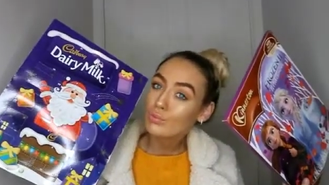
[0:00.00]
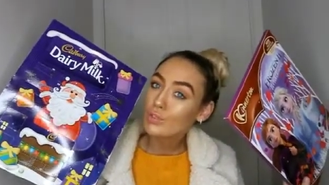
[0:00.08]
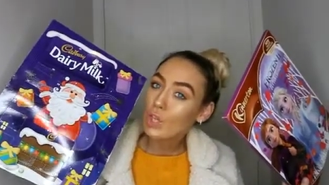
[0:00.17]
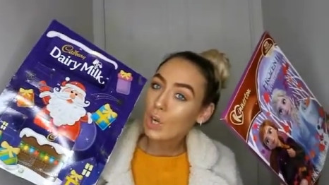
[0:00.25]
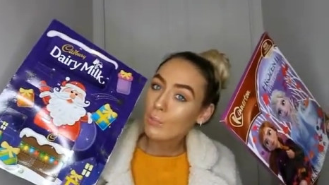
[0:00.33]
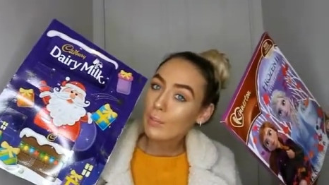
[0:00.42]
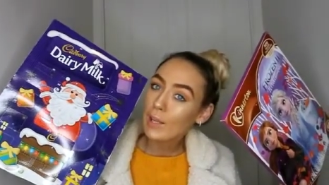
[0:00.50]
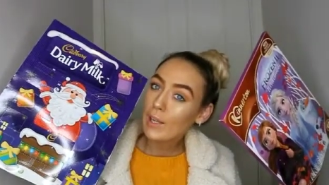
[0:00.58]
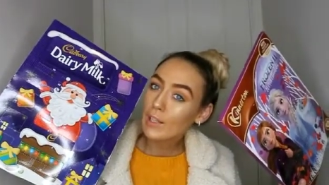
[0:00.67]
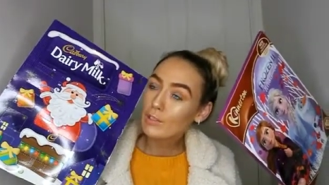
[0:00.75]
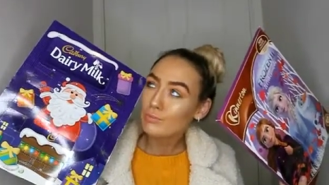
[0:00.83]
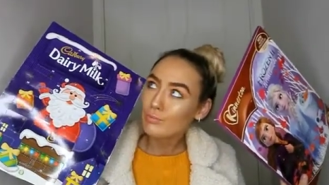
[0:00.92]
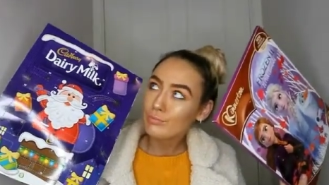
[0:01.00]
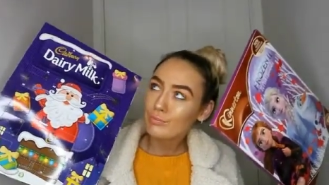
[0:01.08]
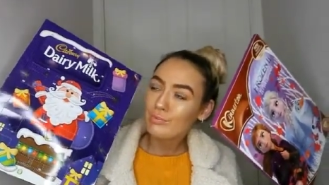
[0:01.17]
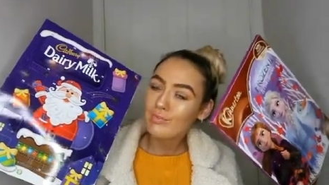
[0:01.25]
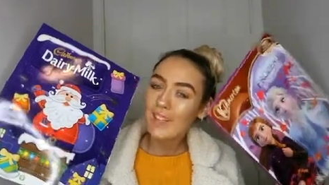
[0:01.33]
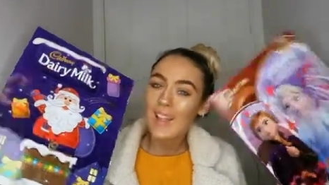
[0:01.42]
thumbnail.
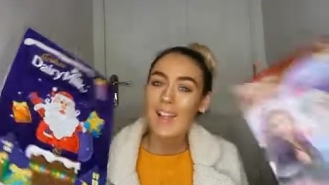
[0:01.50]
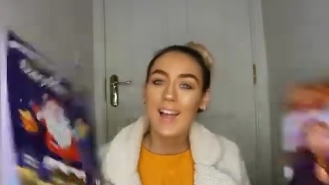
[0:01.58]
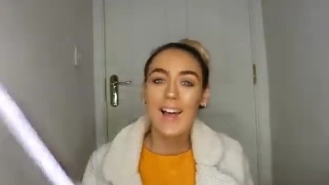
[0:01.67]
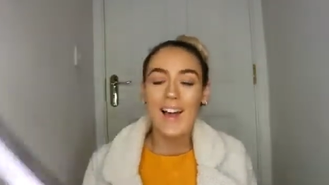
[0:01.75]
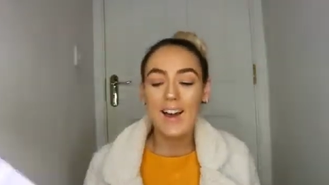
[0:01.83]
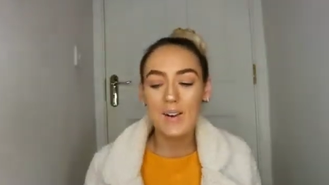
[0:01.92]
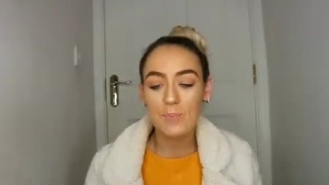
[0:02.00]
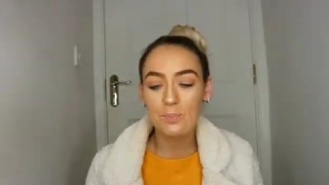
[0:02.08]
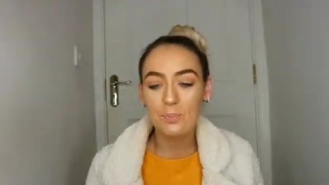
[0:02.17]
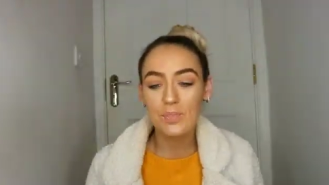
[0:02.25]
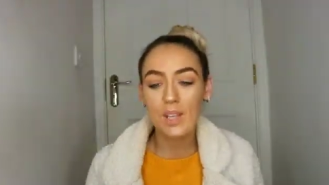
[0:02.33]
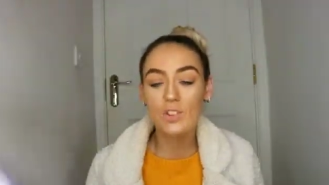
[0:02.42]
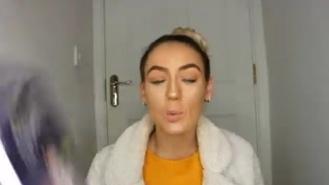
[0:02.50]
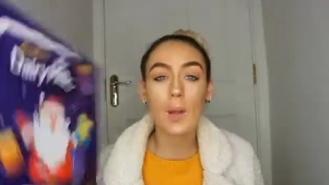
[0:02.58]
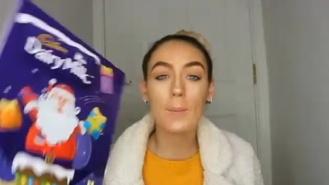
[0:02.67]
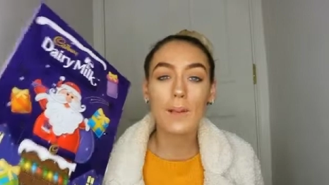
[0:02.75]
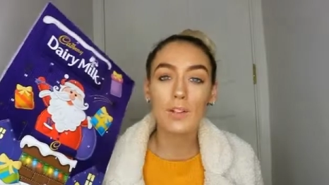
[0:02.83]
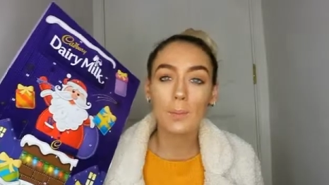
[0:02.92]
Um, so I
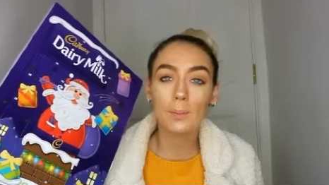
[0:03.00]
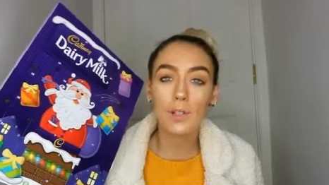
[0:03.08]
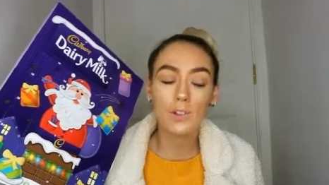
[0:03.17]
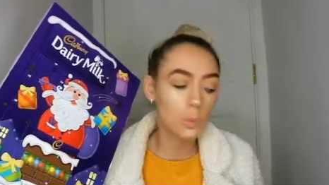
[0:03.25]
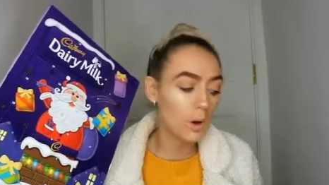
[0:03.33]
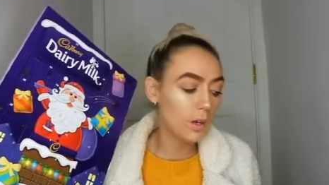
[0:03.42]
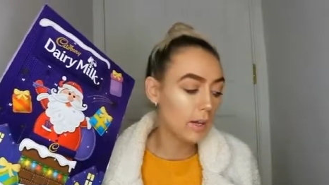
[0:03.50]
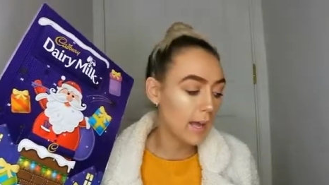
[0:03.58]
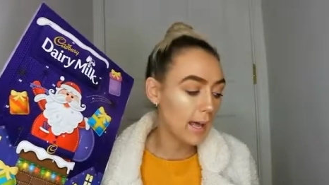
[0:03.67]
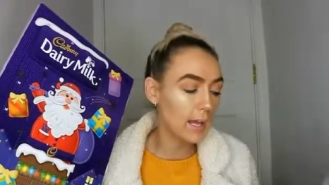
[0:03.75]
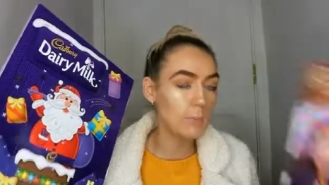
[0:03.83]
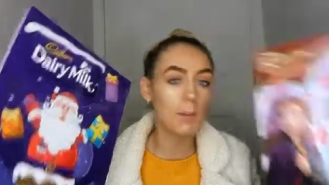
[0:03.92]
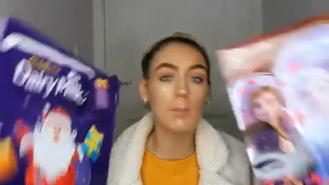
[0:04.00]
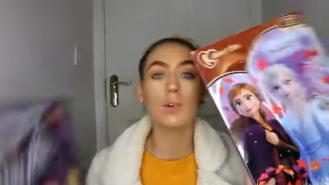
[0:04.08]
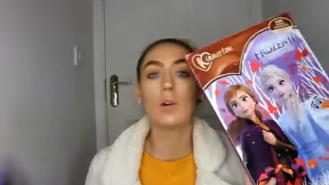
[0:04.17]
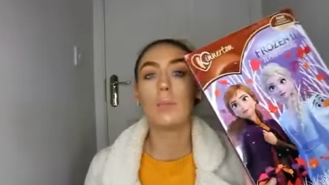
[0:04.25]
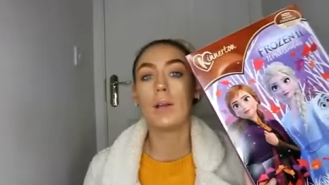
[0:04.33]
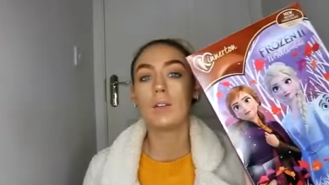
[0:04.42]
picked up this one and my
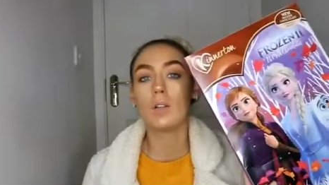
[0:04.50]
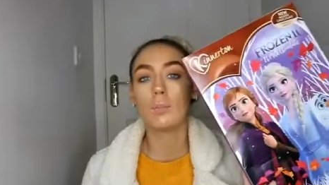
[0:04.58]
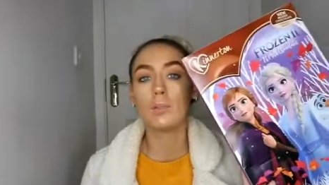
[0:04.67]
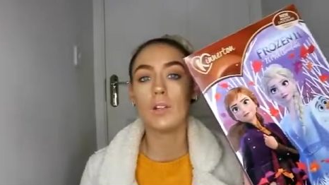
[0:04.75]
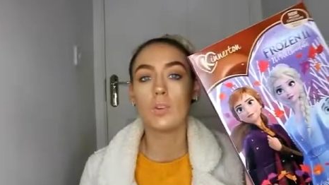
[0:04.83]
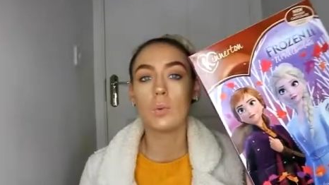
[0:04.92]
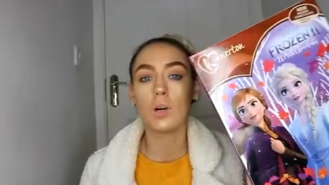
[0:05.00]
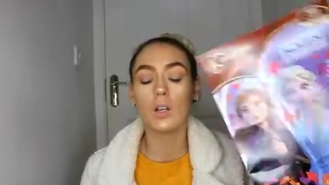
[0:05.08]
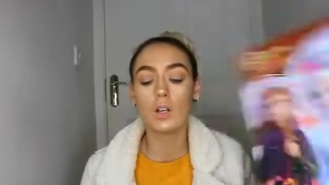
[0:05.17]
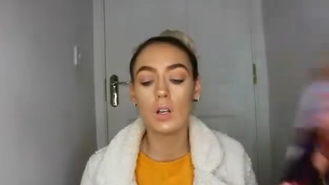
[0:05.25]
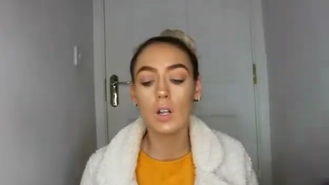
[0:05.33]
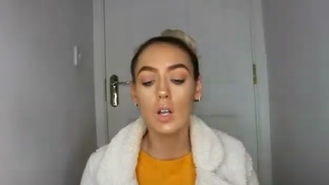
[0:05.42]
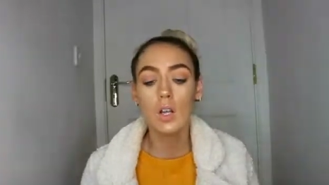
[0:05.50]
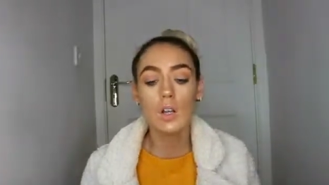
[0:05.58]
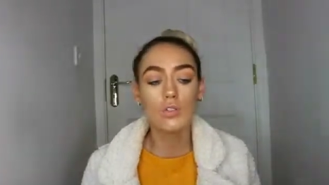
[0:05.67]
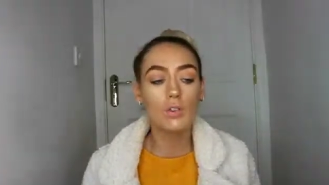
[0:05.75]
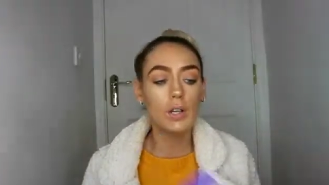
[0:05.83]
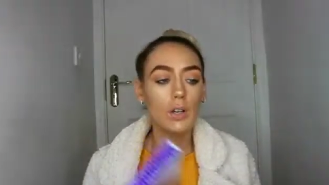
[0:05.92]
mother picked up this one.
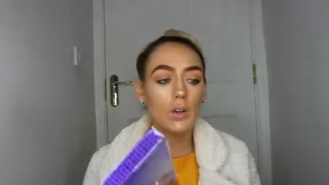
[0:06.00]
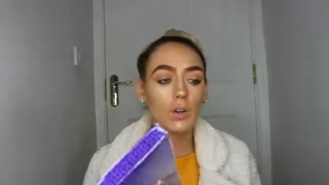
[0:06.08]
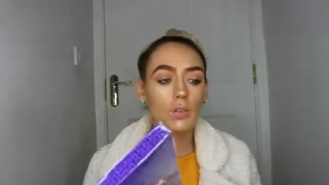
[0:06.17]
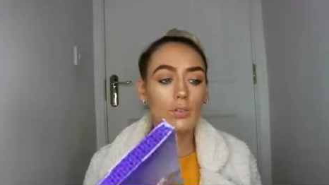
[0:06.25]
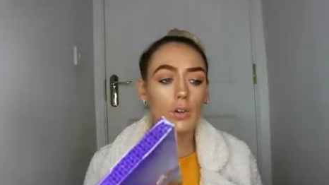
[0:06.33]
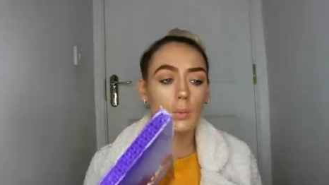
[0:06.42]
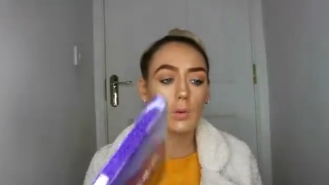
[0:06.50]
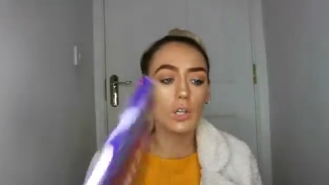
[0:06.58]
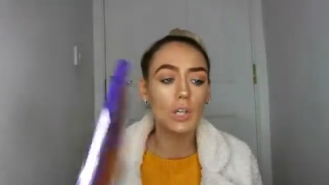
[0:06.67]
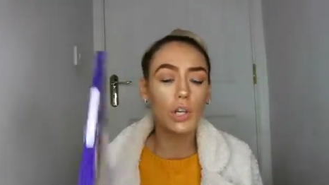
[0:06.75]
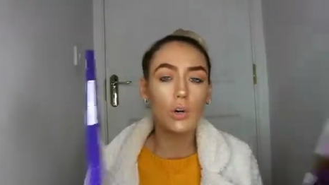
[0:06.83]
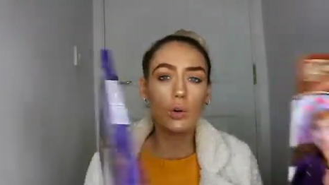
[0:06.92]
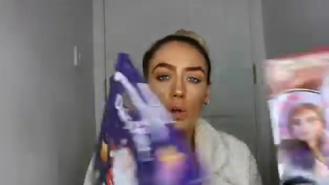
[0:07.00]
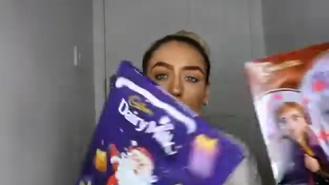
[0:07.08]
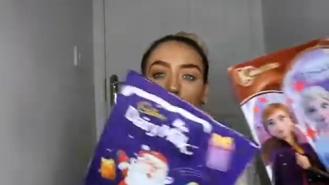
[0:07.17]
Really good for the money, only